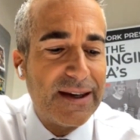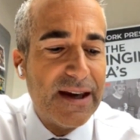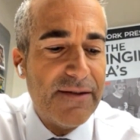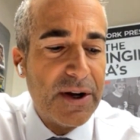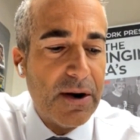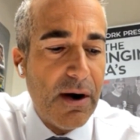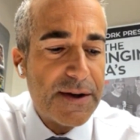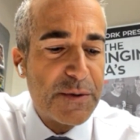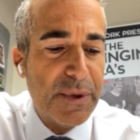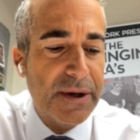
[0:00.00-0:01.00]
Kevin
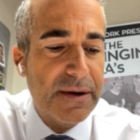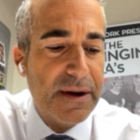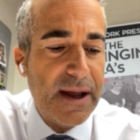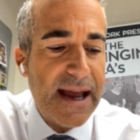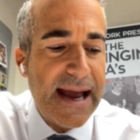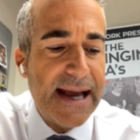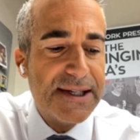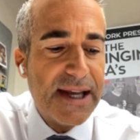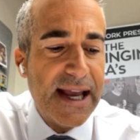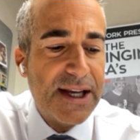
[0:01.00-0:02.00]
Gausman
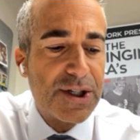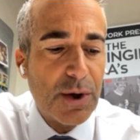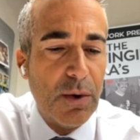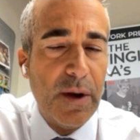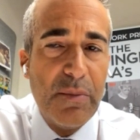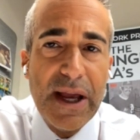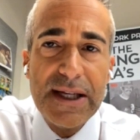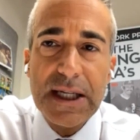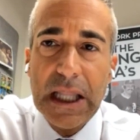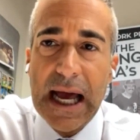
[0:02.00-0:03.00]
has a stolen
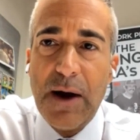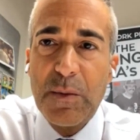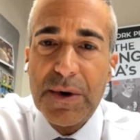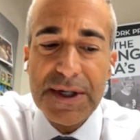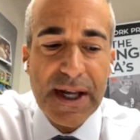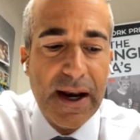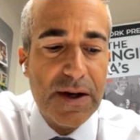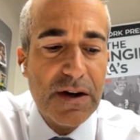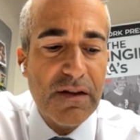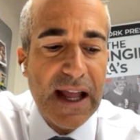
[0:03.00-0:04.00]
base allowed
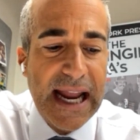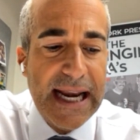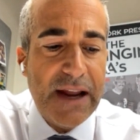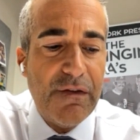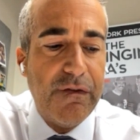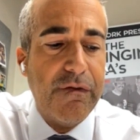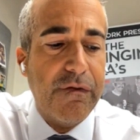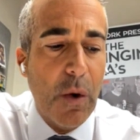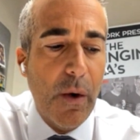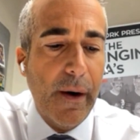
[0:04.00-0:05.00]
percentage of
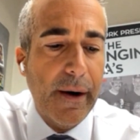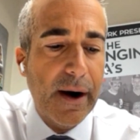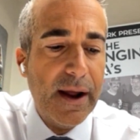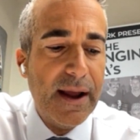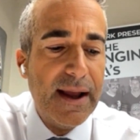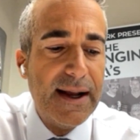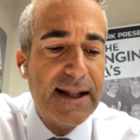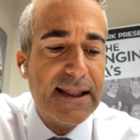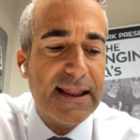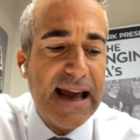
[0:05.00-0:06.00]
84.
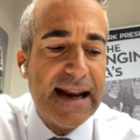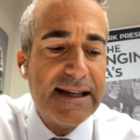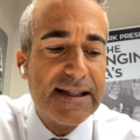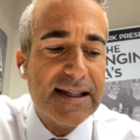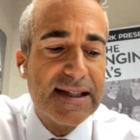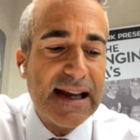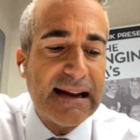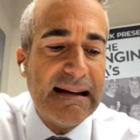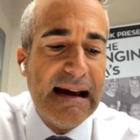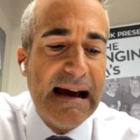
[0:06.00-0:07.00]
That is the
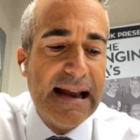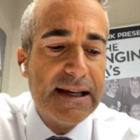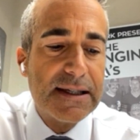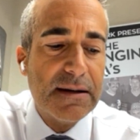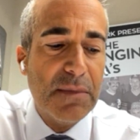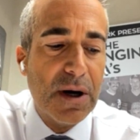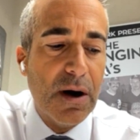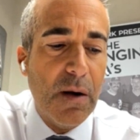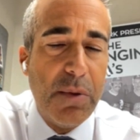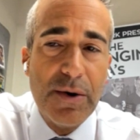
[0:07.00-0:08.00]
second highest
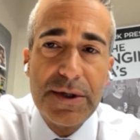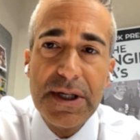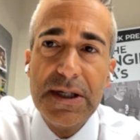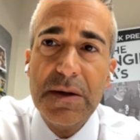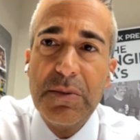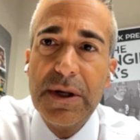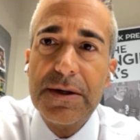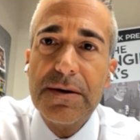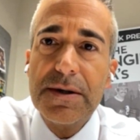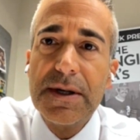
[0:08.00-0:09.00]
among all postseason
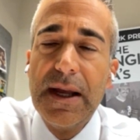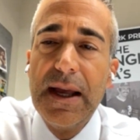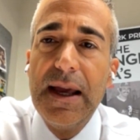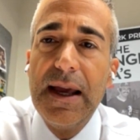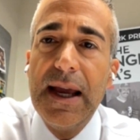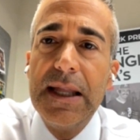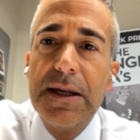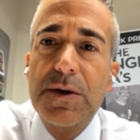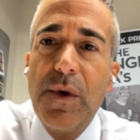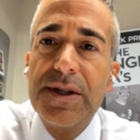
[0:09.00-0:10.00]
pitchers.
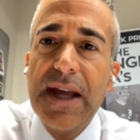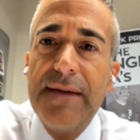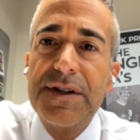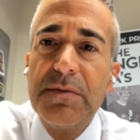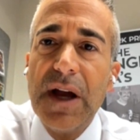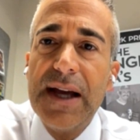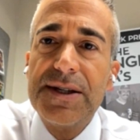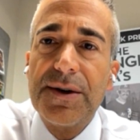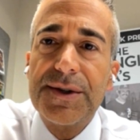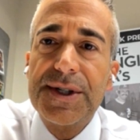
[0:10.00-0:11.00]
And the Twins have some
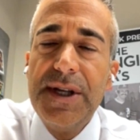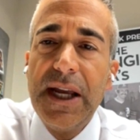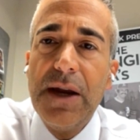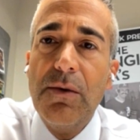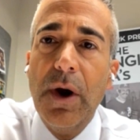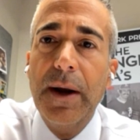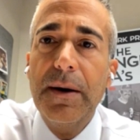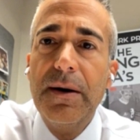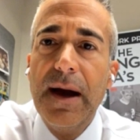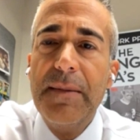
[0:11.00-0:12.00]
guys that'll sneaky
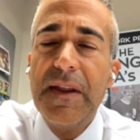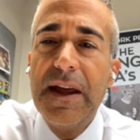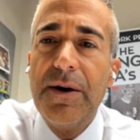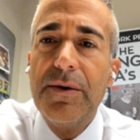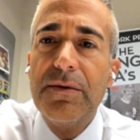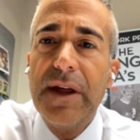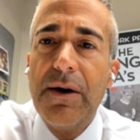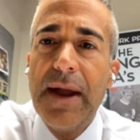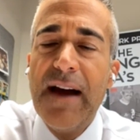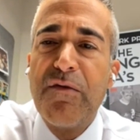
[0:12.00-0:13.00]
run. I mean, they
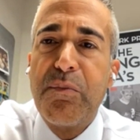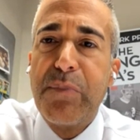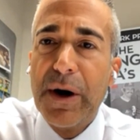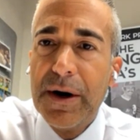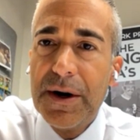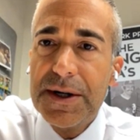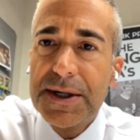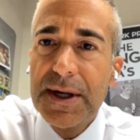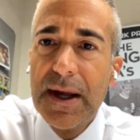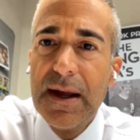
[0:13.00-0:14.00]
don't have
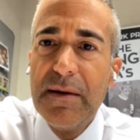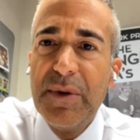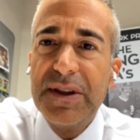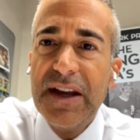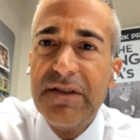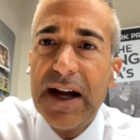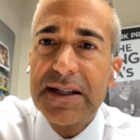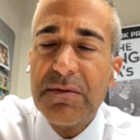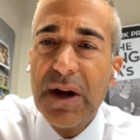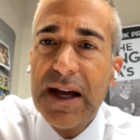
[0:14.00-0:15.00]
burners, but they've
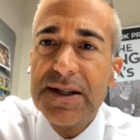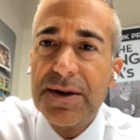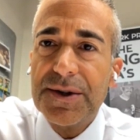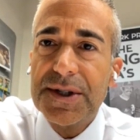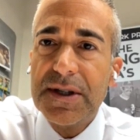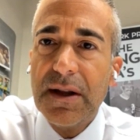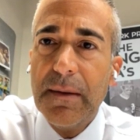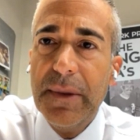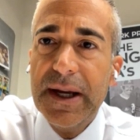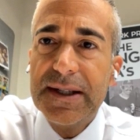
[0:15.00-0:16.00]
got some guys that'll
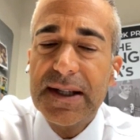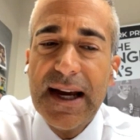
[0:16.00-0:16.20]
steal a base.